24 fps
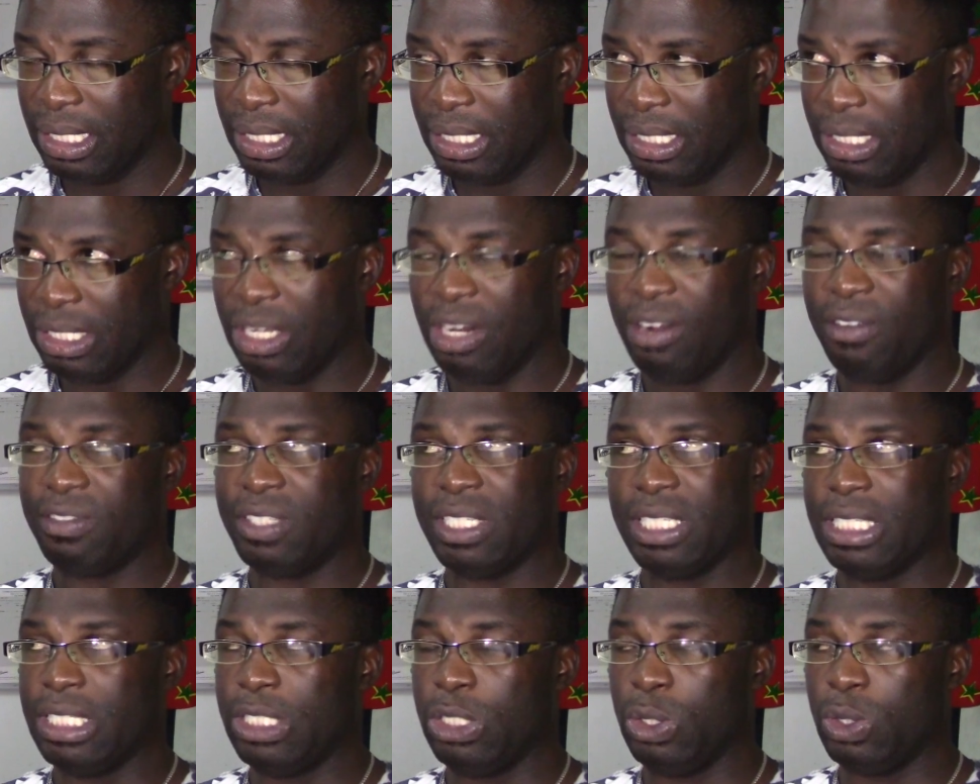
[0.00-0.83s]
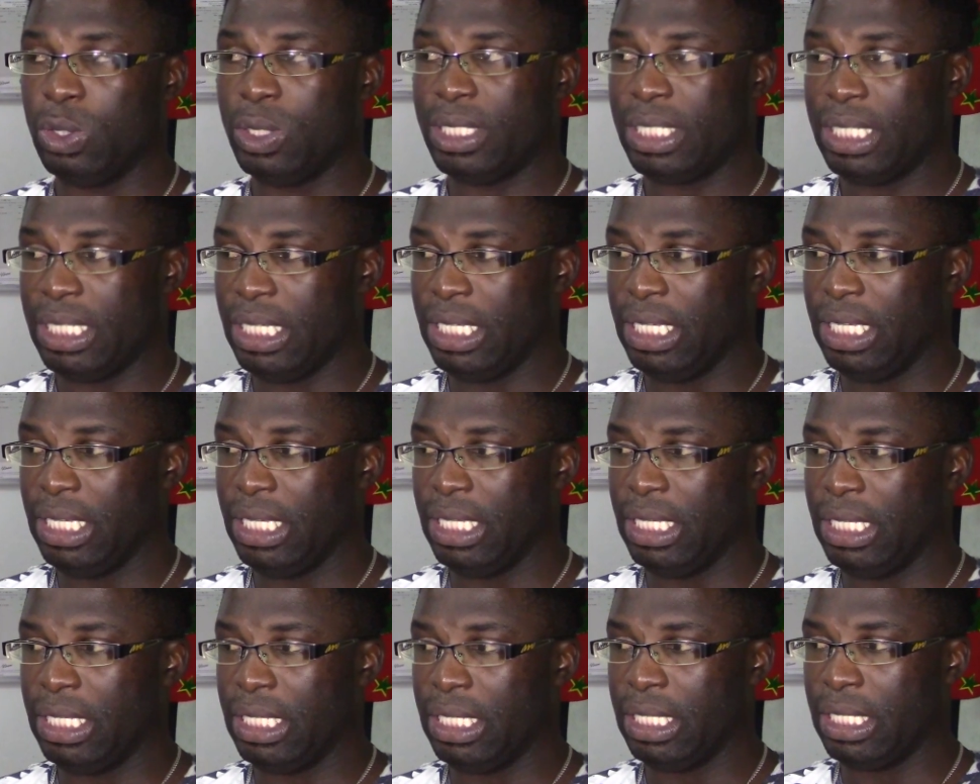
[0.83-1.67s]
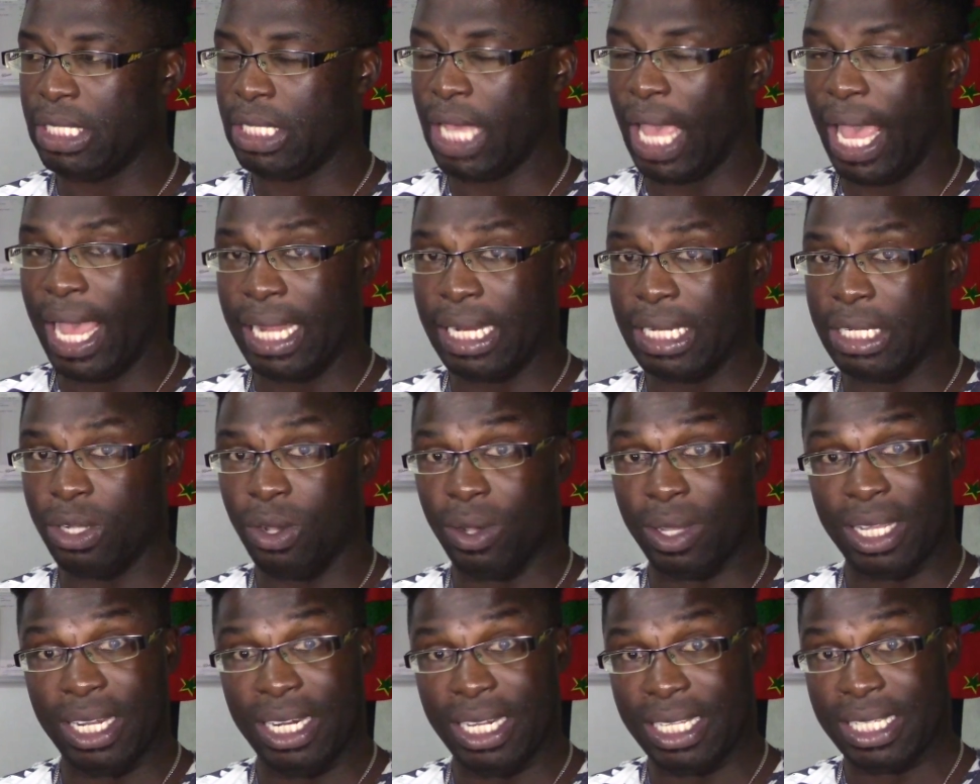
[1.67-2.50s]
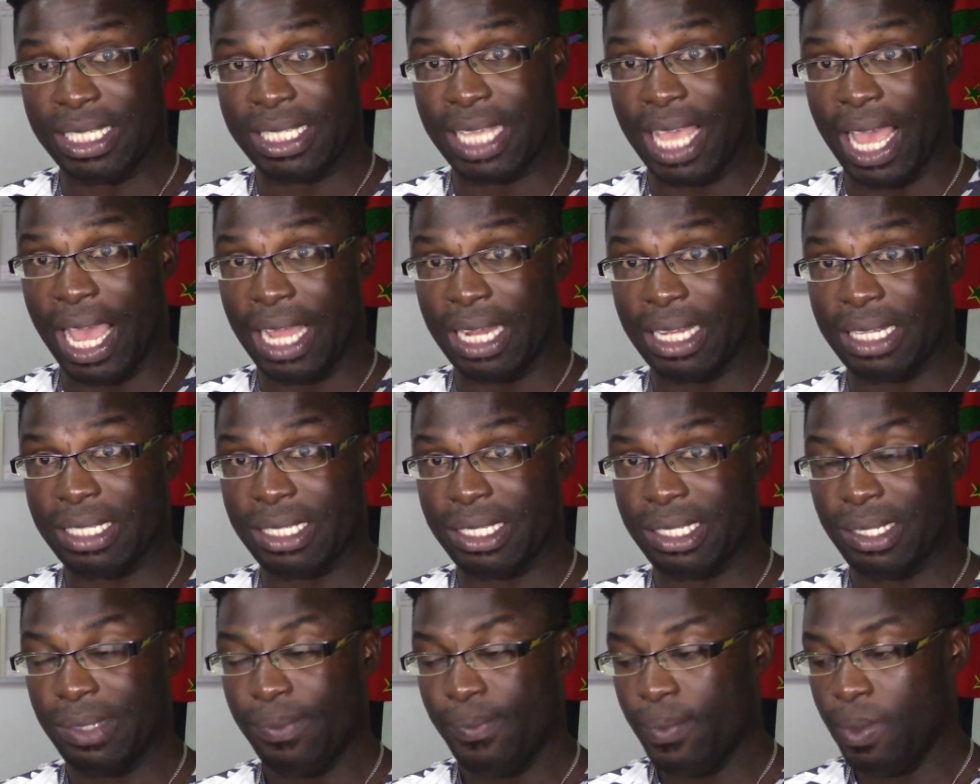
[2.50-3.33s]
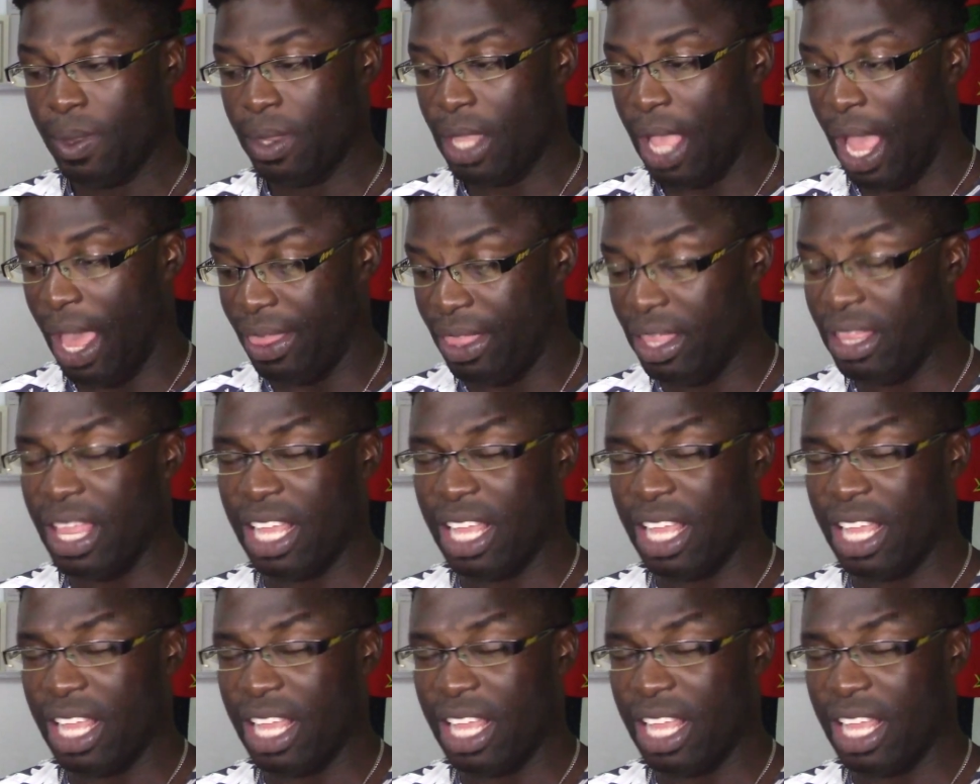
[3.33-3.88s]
Not often do you see a cat dog licks cat. I think